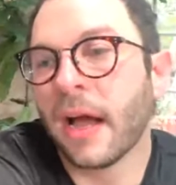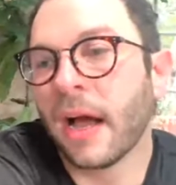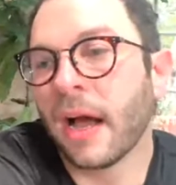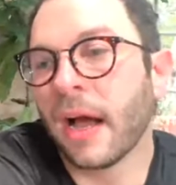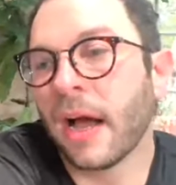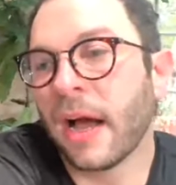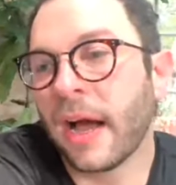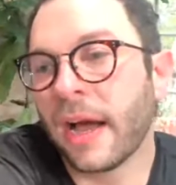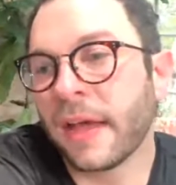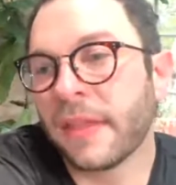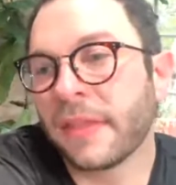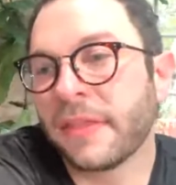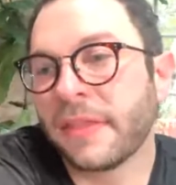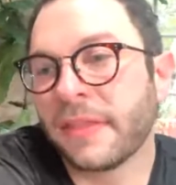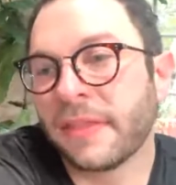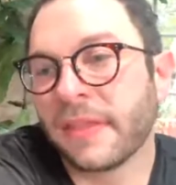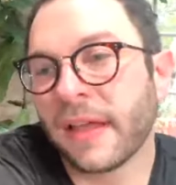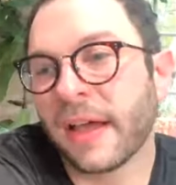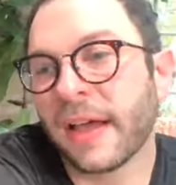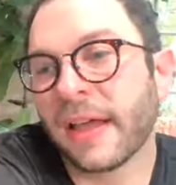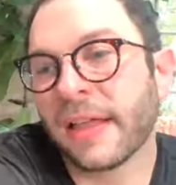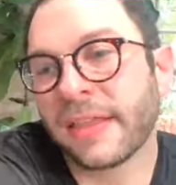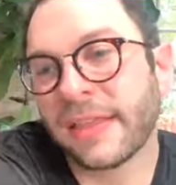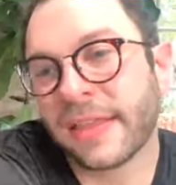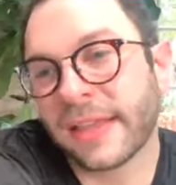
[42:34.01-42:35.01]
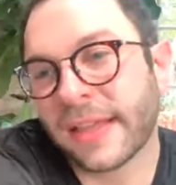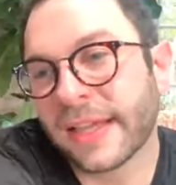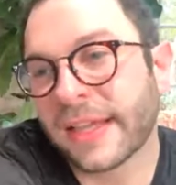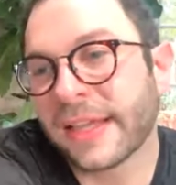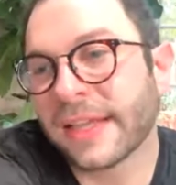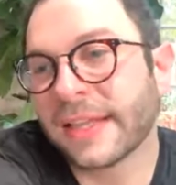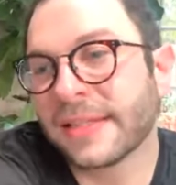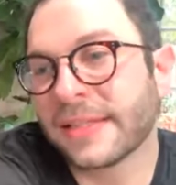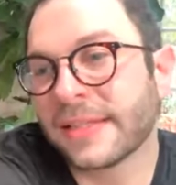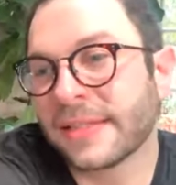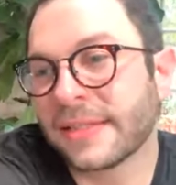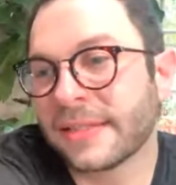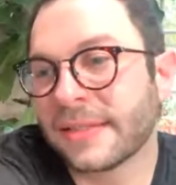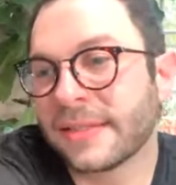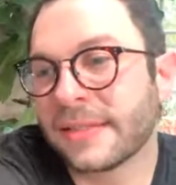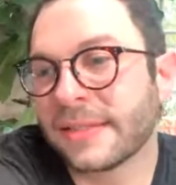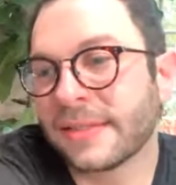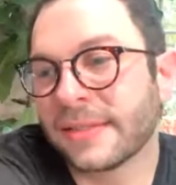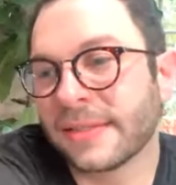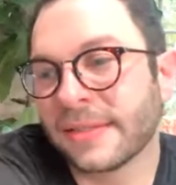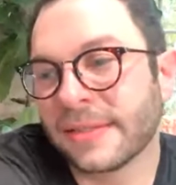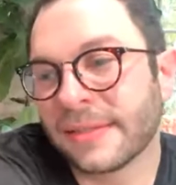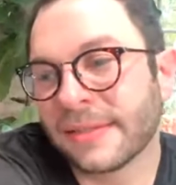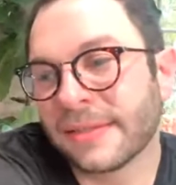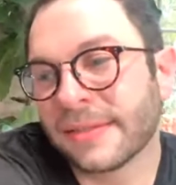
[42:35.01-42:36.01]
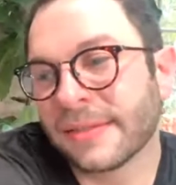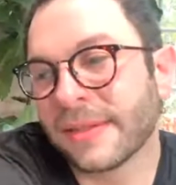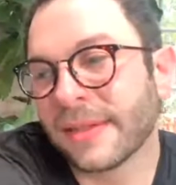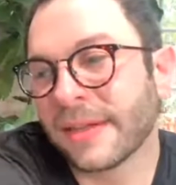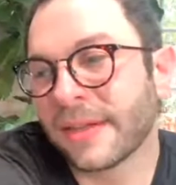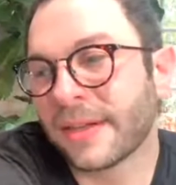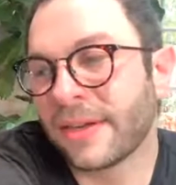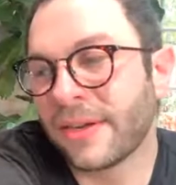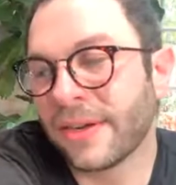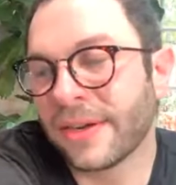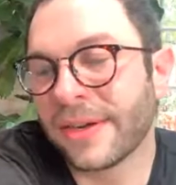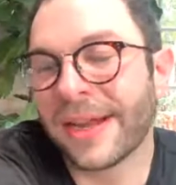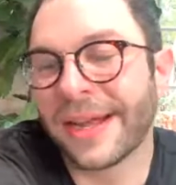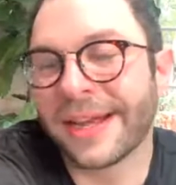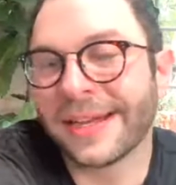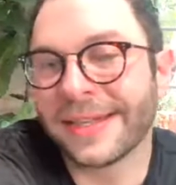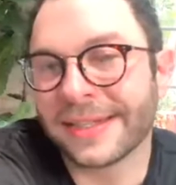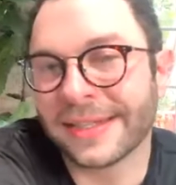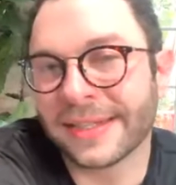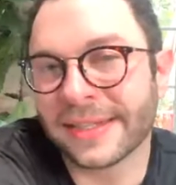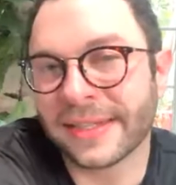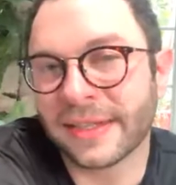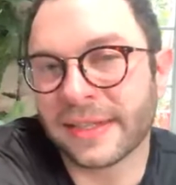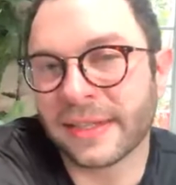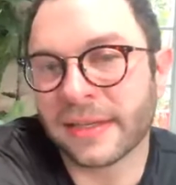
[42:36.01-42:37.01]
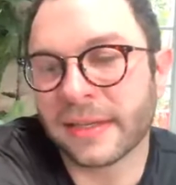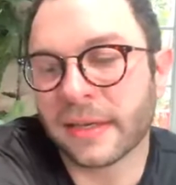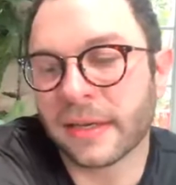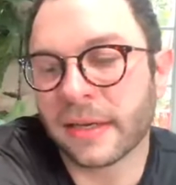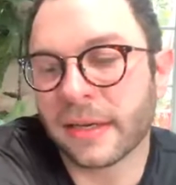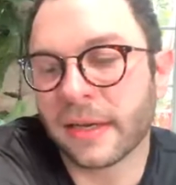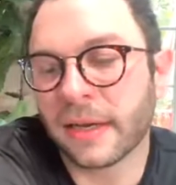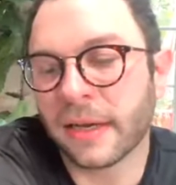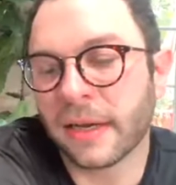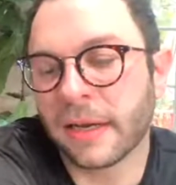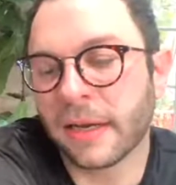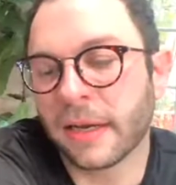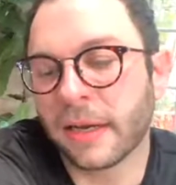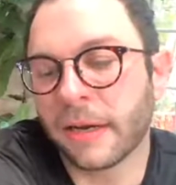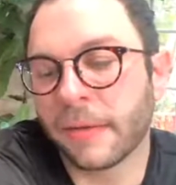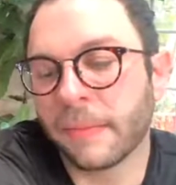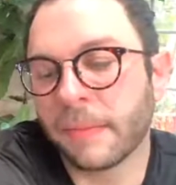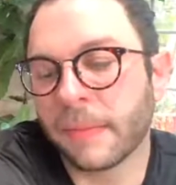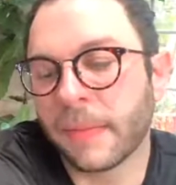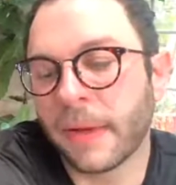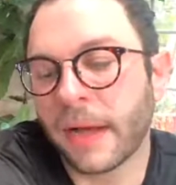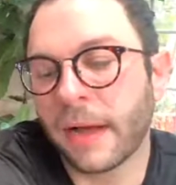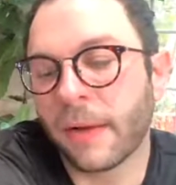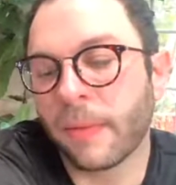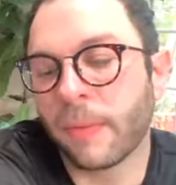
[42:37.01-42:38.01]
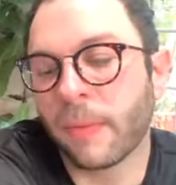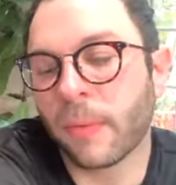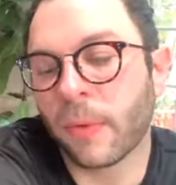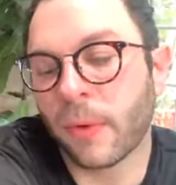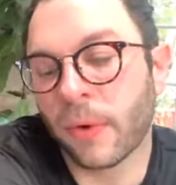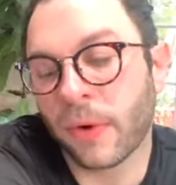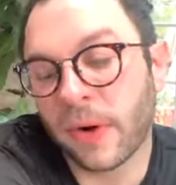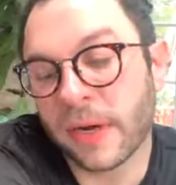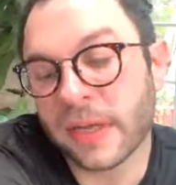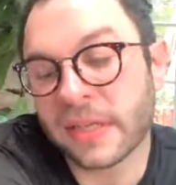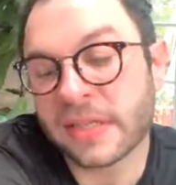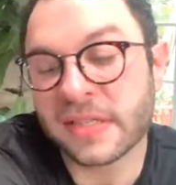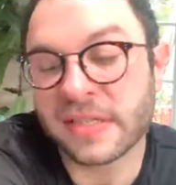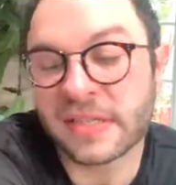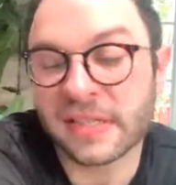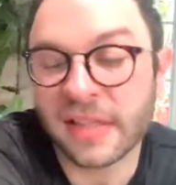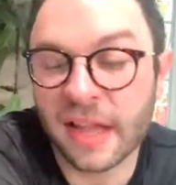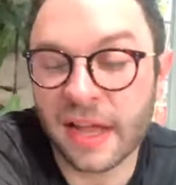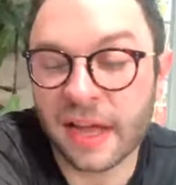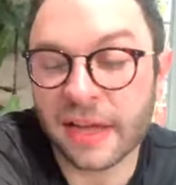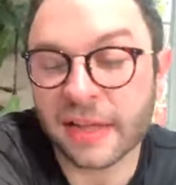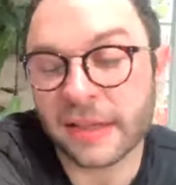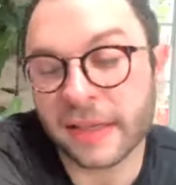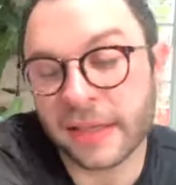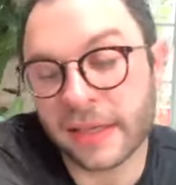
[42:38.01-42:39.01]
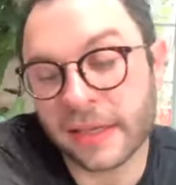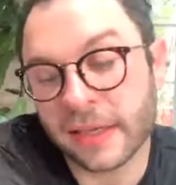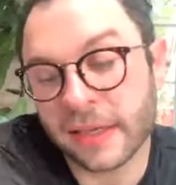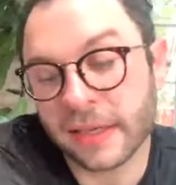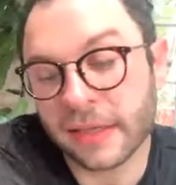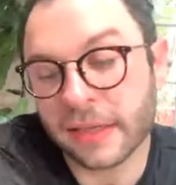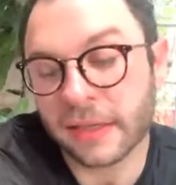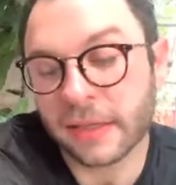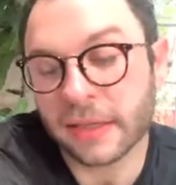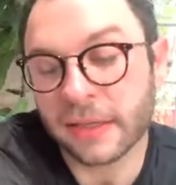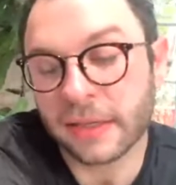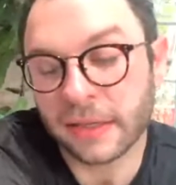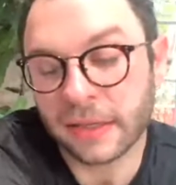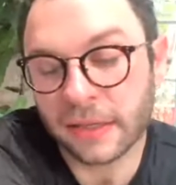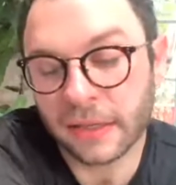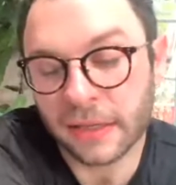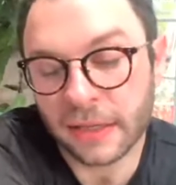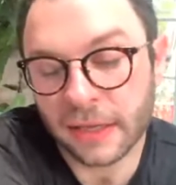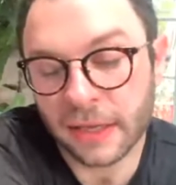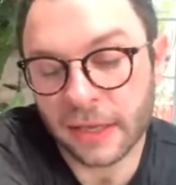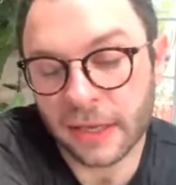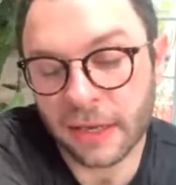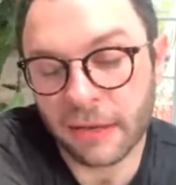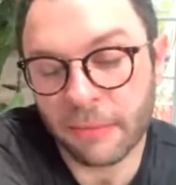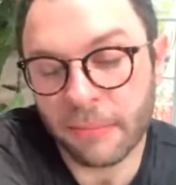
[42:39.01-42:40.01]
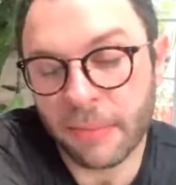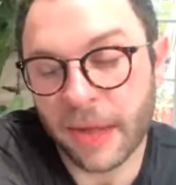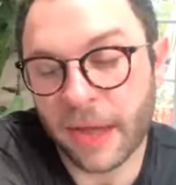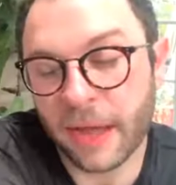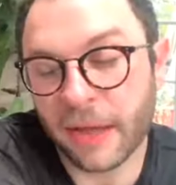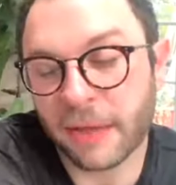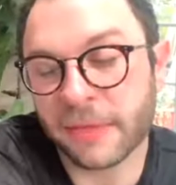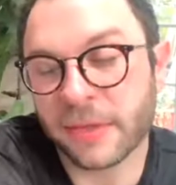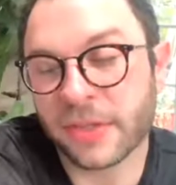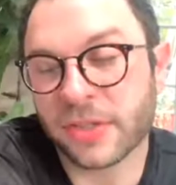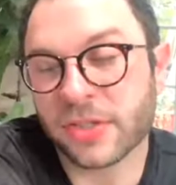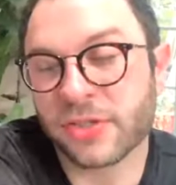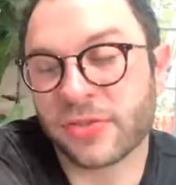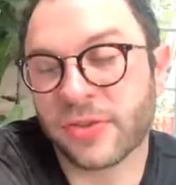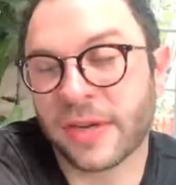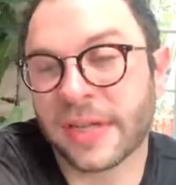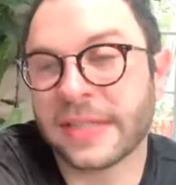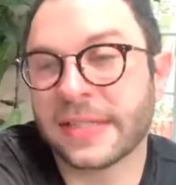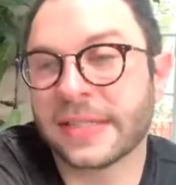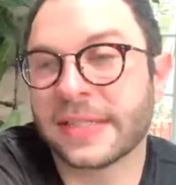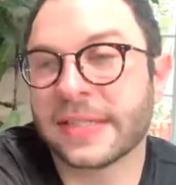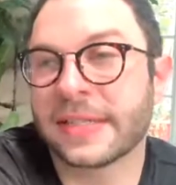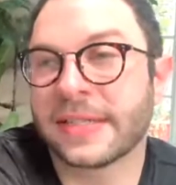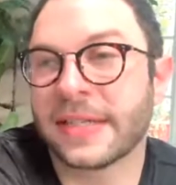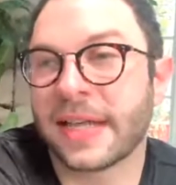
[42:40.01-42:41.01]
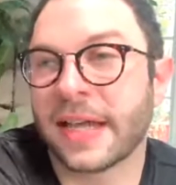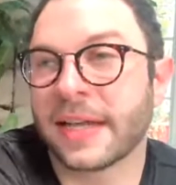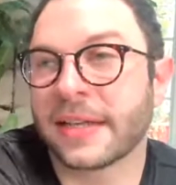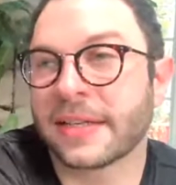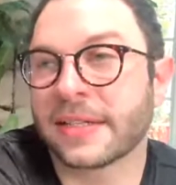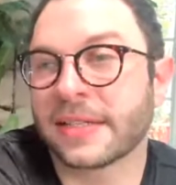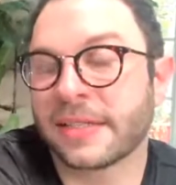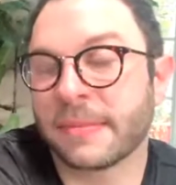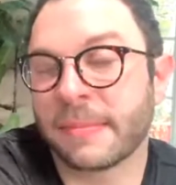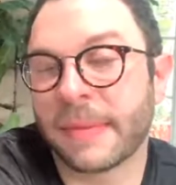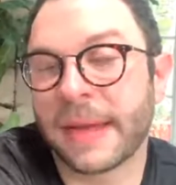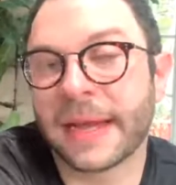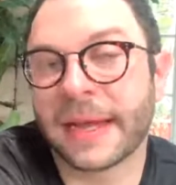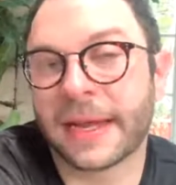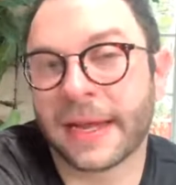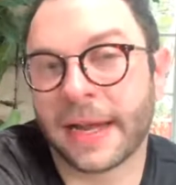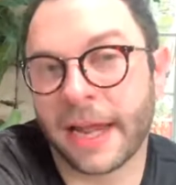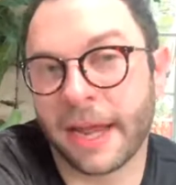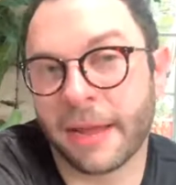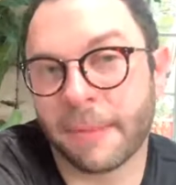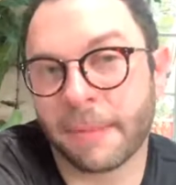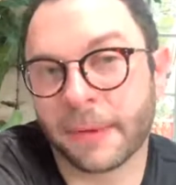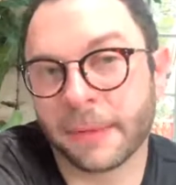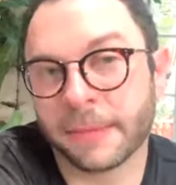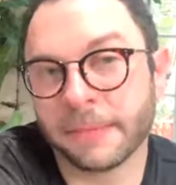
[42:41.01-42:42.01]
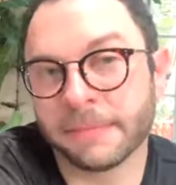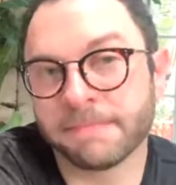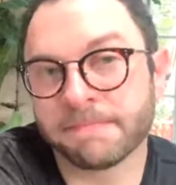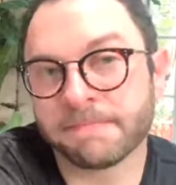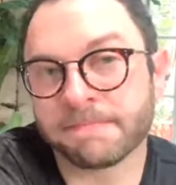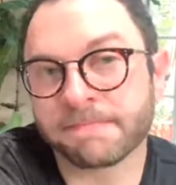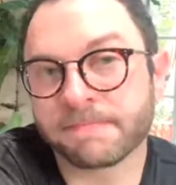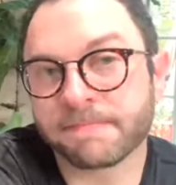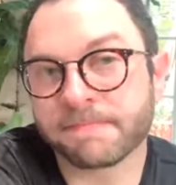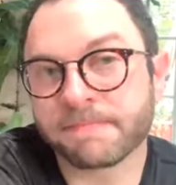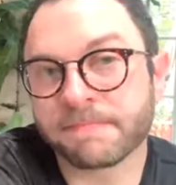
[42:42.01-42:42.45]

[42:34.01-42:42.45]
I think it's a good idea. I worry slightly about the stress it takes to make it happen.